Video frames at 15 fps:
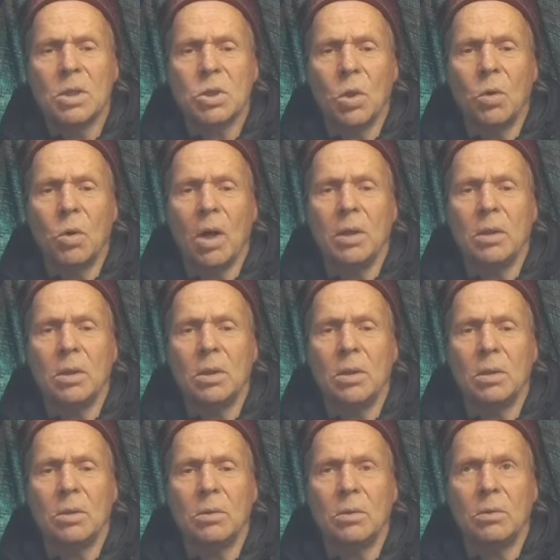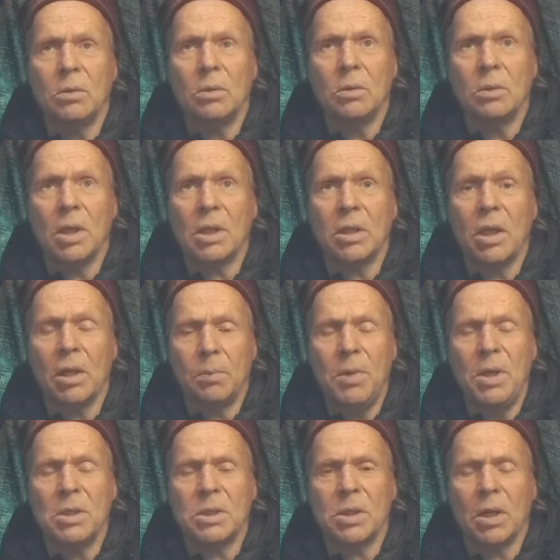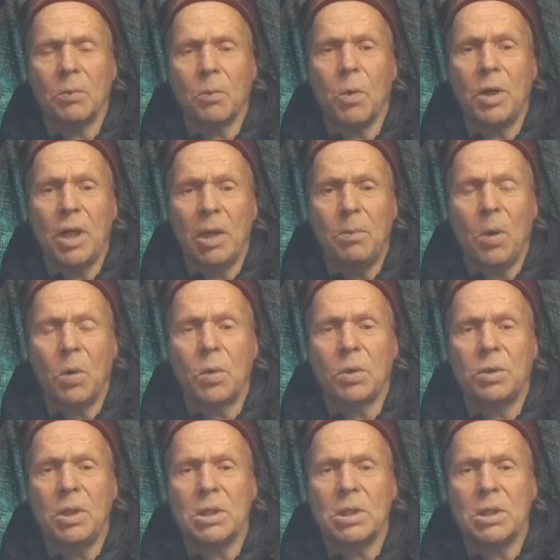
So that means that when I bought